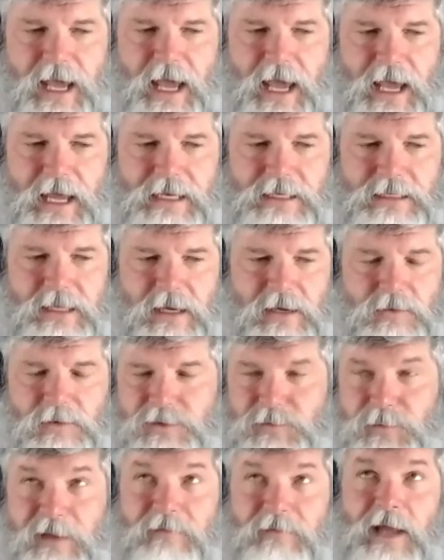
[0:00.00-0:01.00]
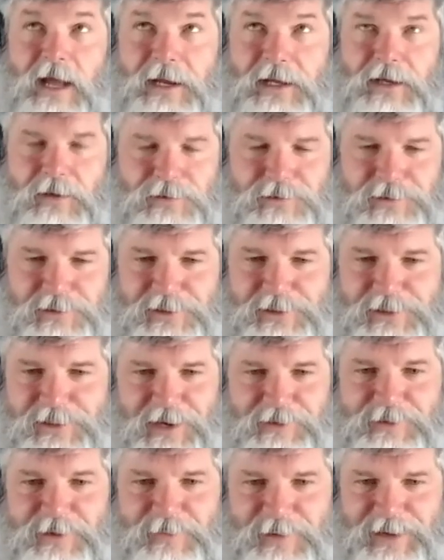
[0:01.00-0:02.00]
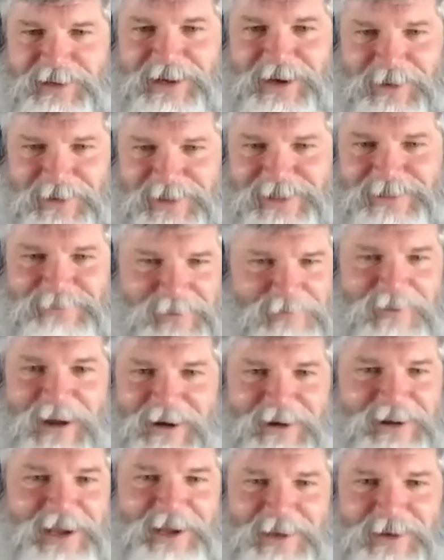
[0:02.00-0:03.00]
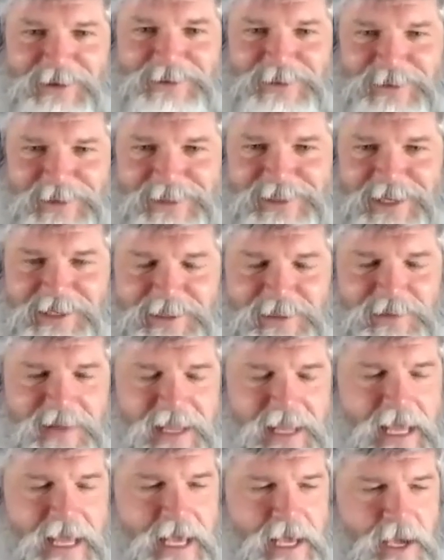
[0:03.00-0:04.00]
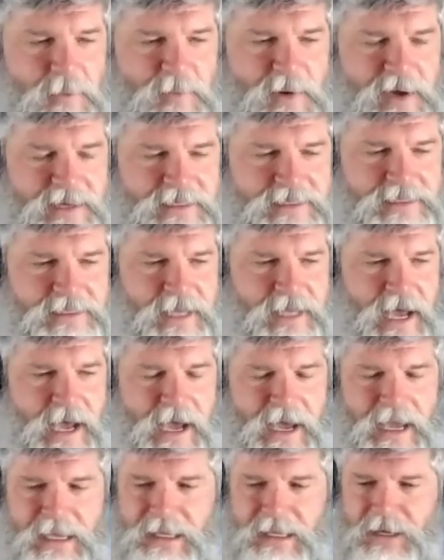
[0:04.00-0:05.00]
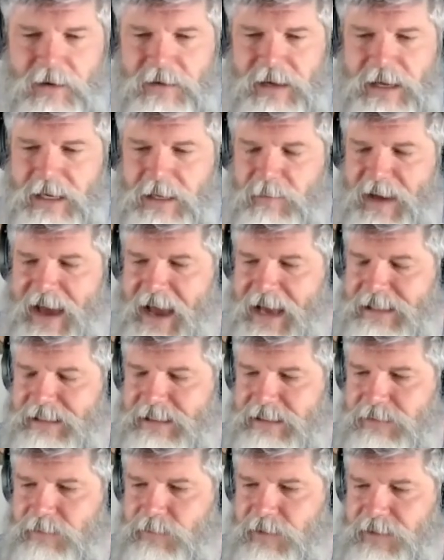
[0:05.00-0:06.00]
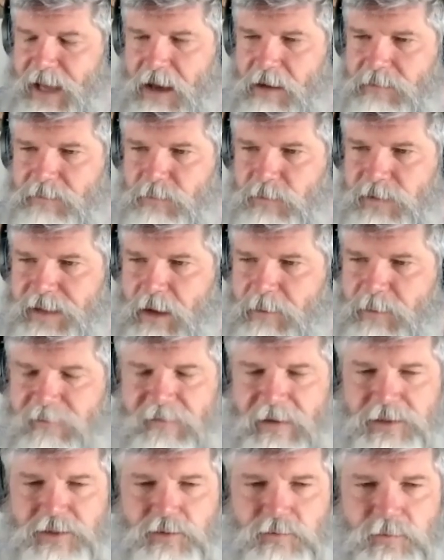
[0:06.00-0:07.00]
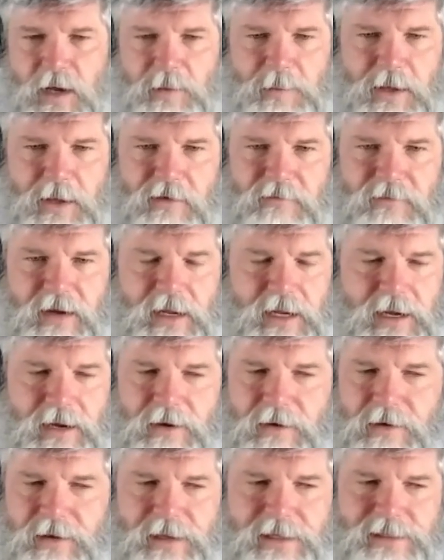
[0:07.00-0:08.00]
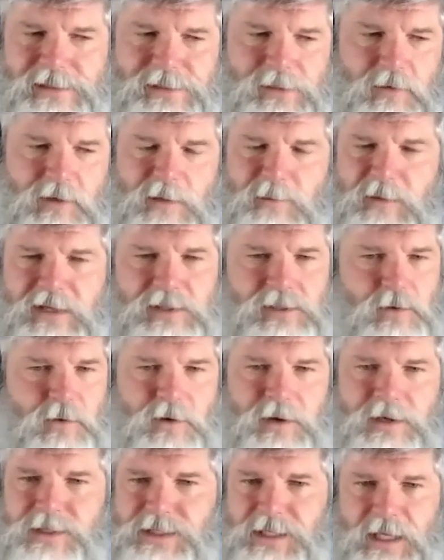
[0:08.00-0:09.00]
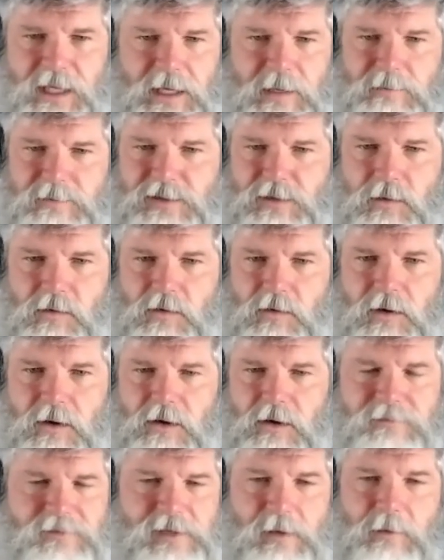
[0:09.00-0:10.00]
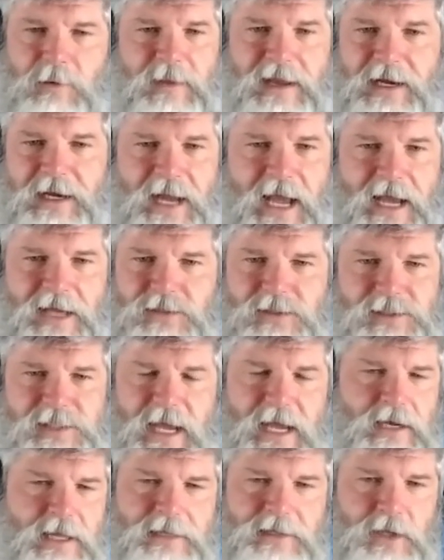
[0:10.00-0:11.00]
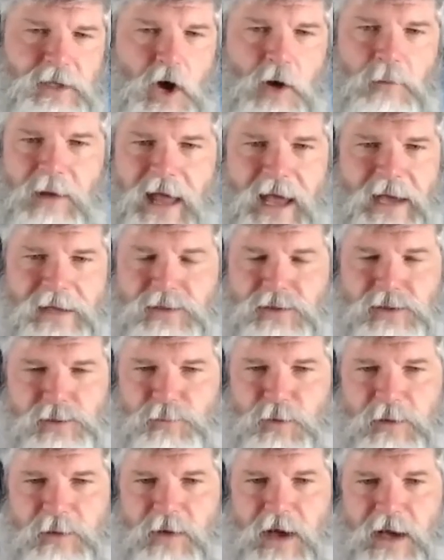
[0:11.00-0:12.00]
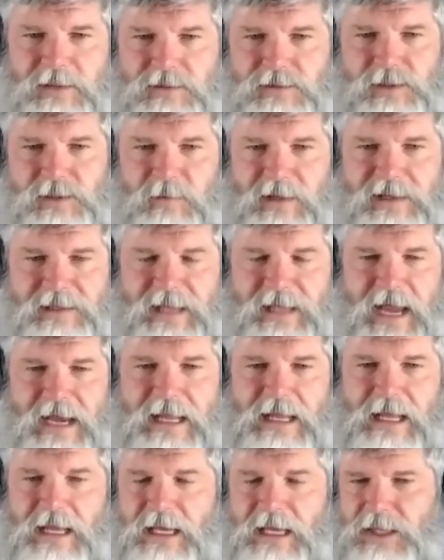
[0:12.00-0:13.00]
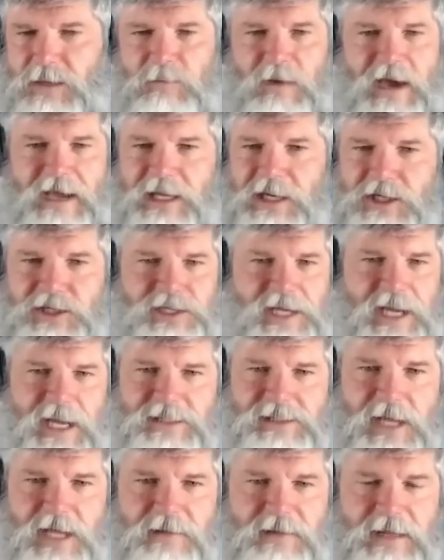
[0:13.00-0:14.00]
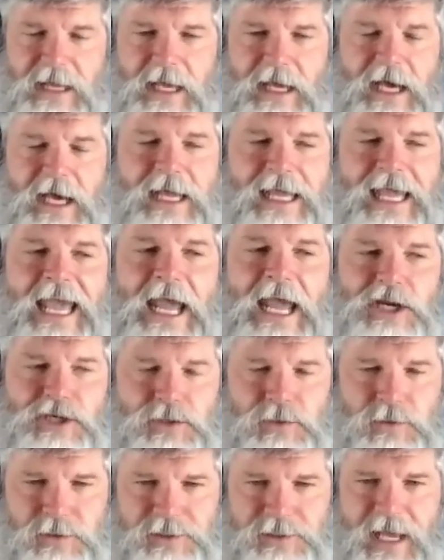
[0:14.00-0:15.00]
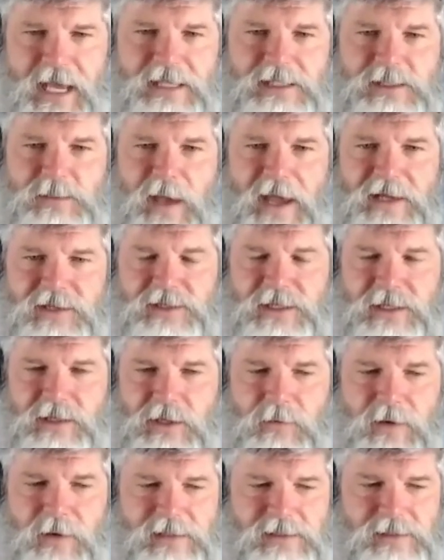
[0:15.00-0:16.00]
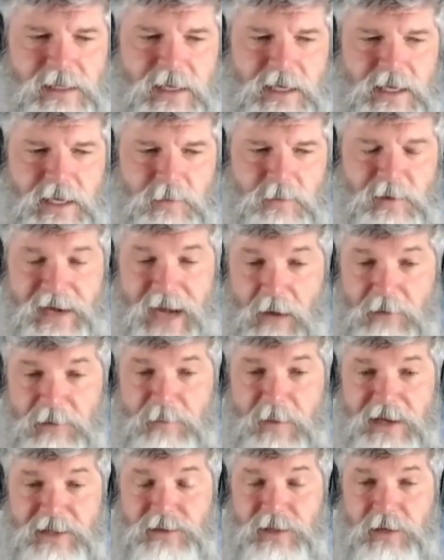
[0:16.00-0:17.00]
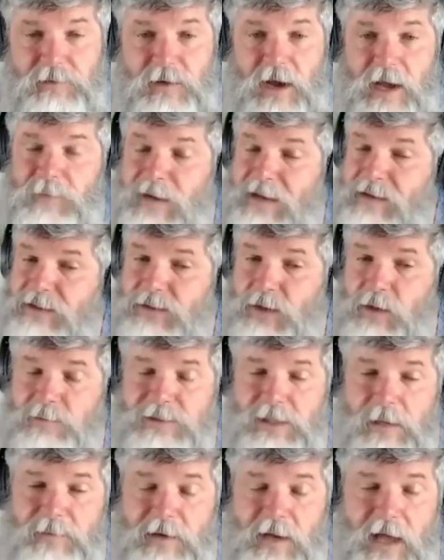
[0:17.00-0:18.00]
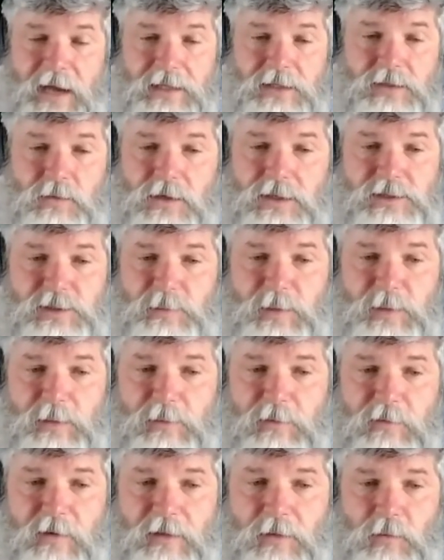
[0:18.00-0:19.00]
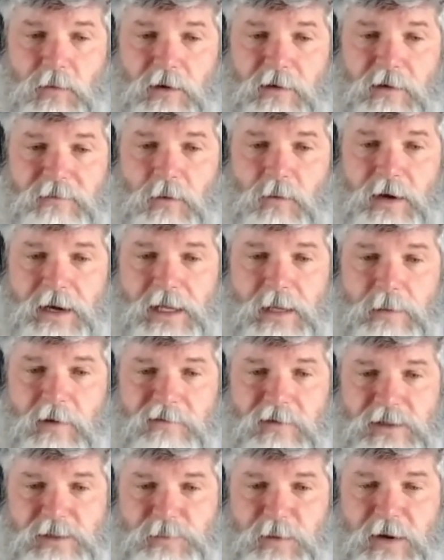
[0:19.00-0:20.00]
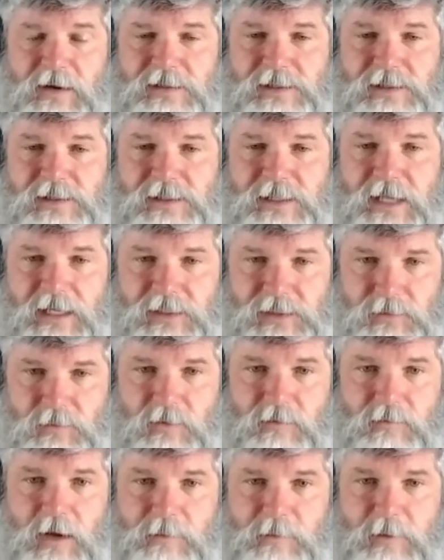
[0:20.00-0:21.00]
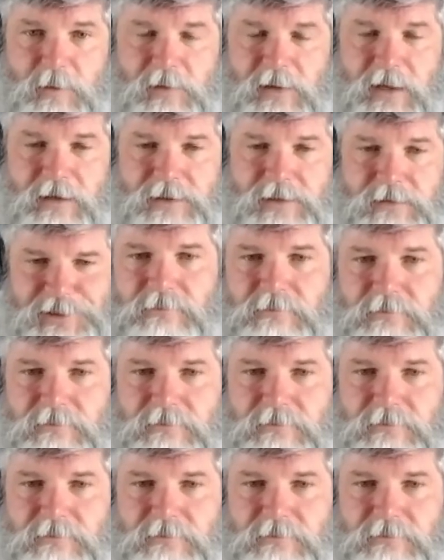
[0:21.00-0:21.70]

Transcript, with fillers: And of course, we have a lot of cultures in this country, but you know, American culture is such a thing. But uh, you know, in the past, without without professional rugby over here, it's only been touring teams or if someone made a national side like the All Blacks or Springboks or something like that. You might get a chance yeah. on the occasional Test match in the U.S. But now with Major League Rugby, this opens up a lot of doors to people around the world if they want to come over and experience the states who are rugby players.